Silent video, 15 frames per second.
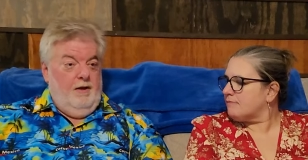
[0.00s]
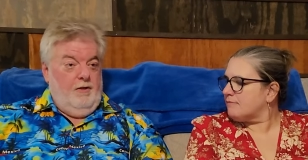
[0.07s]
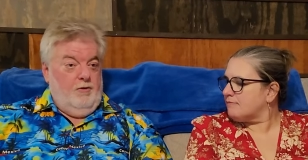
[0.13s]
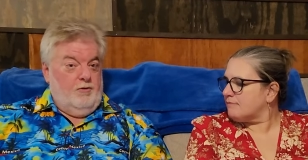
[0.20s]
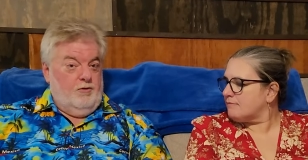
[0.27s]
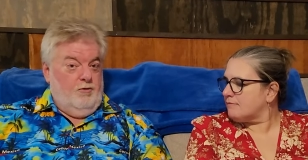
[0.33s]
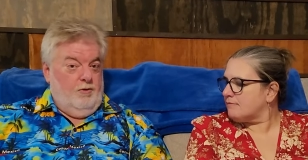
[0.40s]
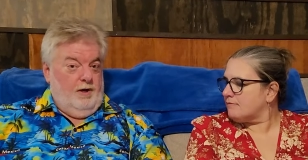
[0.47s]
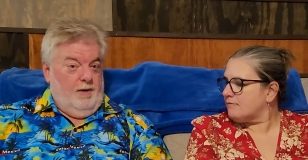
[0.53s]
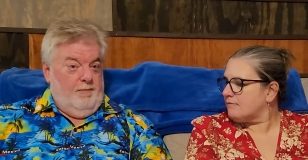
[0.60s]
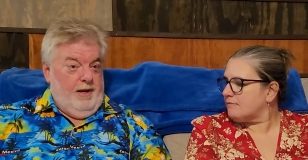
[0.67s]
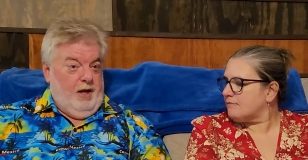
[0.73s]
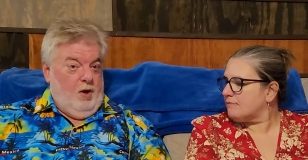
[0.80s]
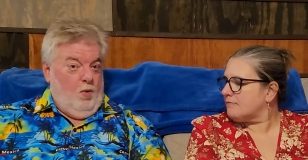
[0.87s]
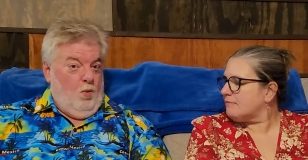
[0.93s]
Speaker 1: There's going to
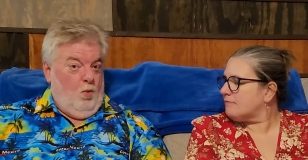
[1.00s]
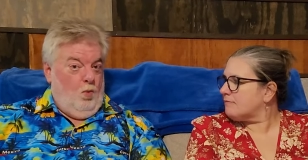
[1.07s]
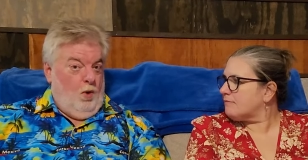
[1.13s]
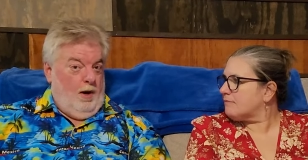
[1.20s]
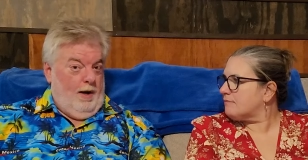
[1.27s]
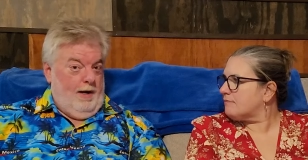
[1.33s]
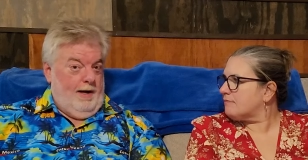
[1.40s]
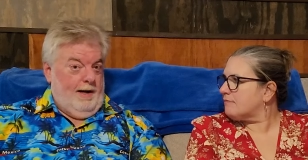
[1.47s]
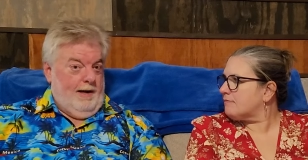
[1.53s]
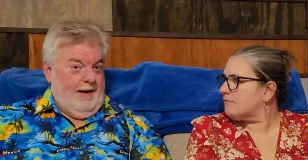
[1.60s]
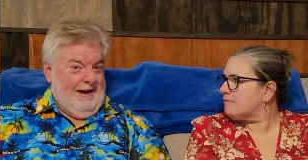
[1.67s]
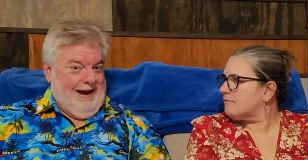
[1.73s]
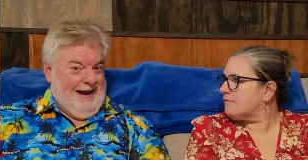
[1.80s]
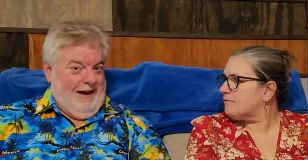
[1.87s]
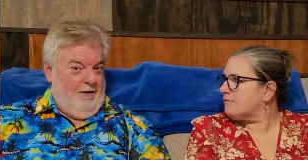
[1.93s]
be one
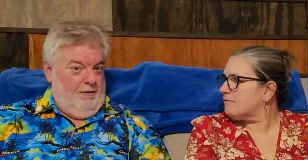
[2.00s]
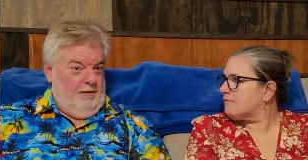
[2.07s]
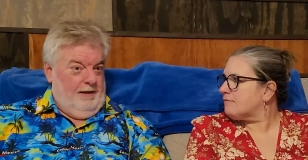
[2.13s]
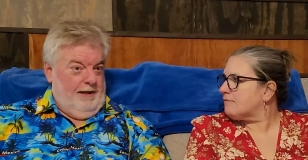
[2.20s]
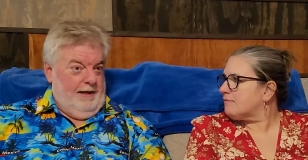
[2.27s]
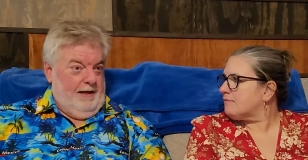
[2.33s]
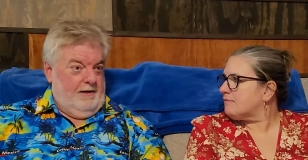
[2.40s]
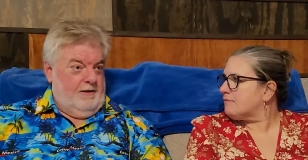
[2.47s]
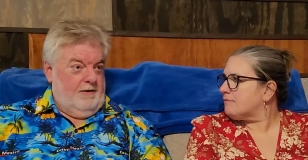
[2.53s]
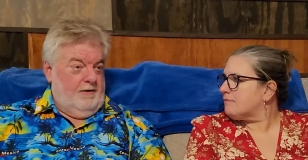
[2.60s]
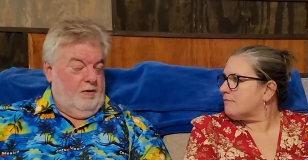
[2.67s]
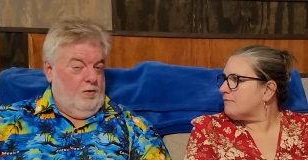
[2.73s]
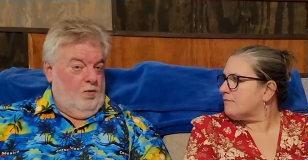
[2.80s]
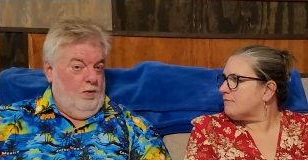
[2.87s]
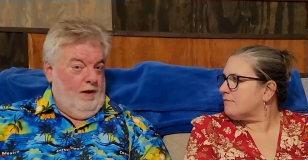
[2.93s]
outlet
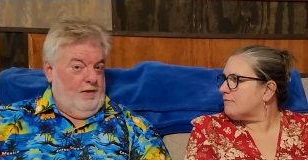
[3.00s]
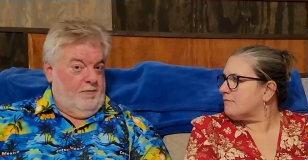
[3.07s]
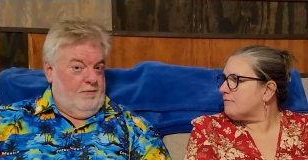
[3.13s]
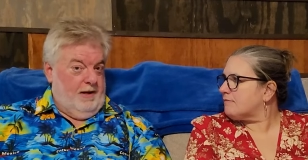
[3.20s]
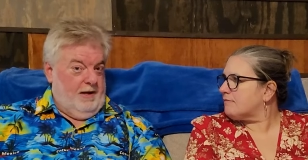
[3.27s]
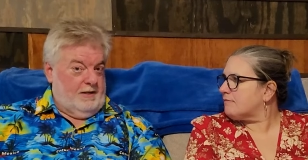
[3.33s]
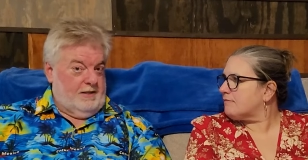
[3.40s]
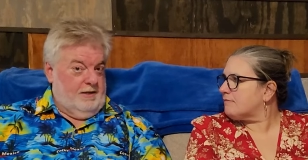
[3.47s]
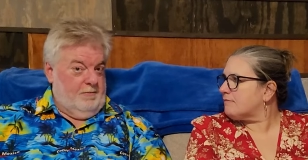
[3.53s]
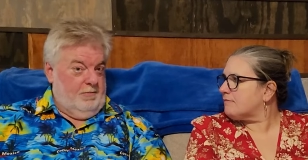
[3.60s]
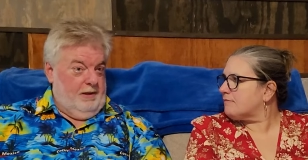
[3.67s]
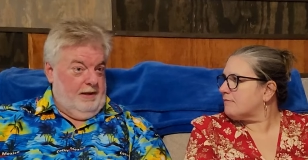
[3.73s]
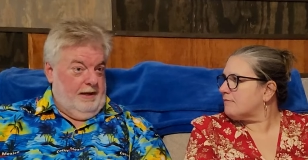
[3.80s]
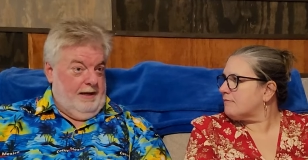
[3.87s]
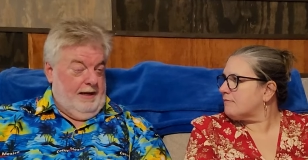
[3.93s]
with
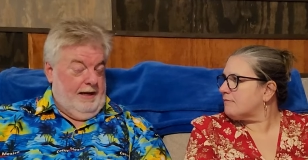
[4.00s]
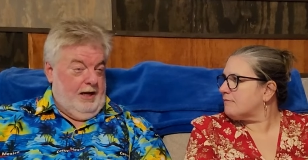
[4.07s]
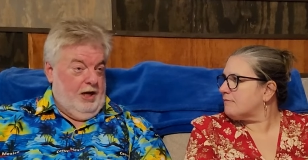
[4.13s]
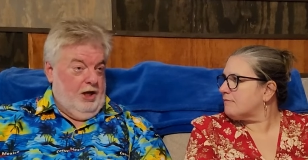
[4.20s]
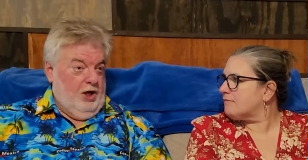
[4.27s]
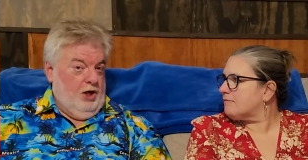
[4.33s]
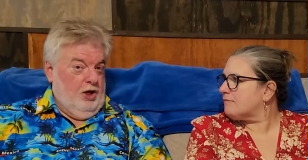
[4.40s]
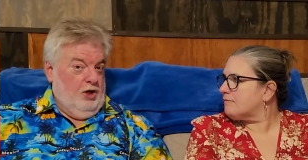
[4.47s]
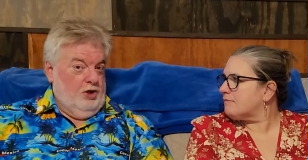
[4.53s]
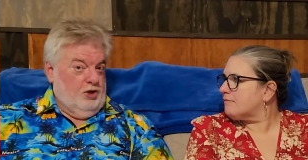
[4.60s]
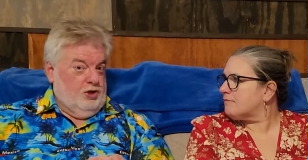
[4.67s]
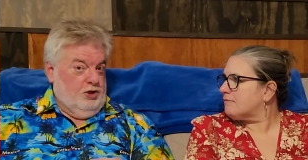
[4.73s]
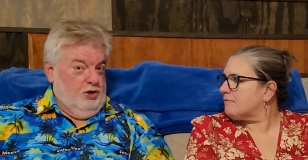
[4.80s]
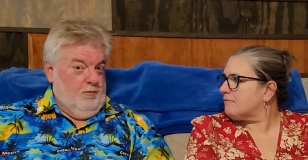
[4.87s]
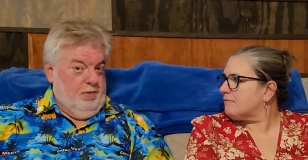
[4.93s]
possibly
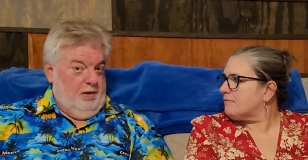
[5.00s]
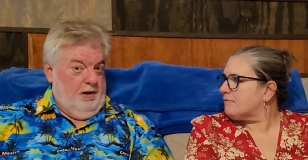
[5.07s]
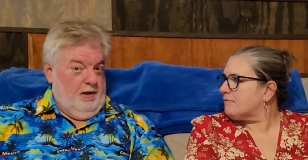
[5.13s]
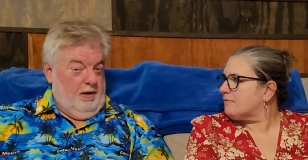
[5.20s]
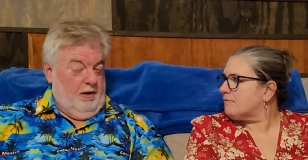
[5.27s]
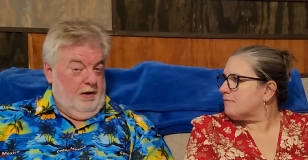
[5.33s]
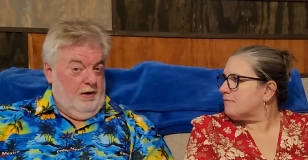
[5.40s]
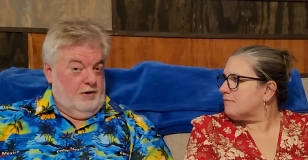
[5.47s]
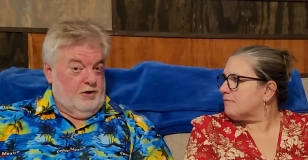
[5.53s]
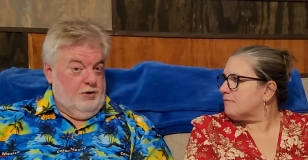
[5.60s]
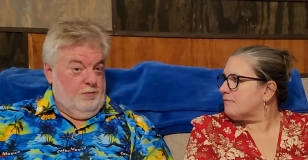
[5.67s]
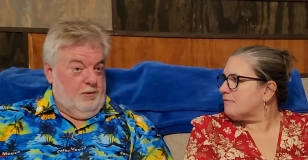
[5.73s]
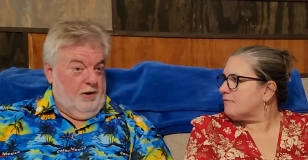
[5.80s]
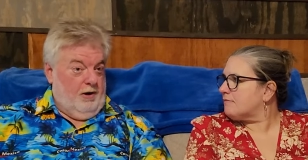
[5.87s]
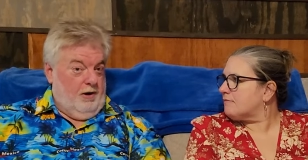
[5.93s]
two pl uh, two
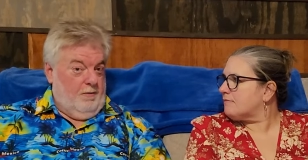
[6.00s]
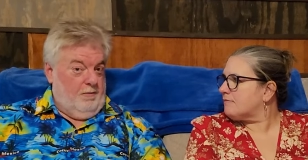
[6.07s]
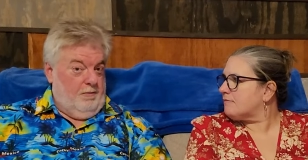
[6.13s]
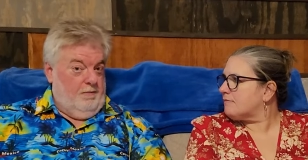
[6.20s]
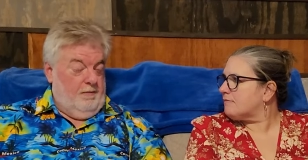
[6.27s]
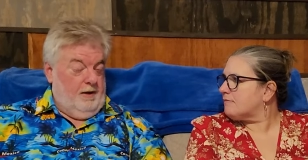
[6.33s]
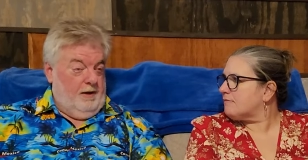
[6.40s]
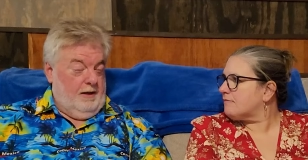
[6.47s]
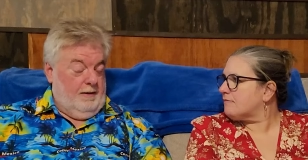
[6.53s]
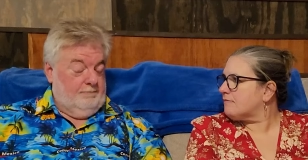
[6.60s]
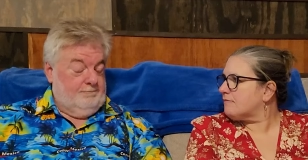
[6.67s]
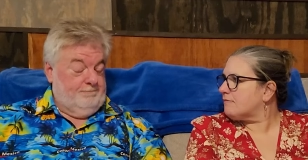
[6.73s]
prong uh,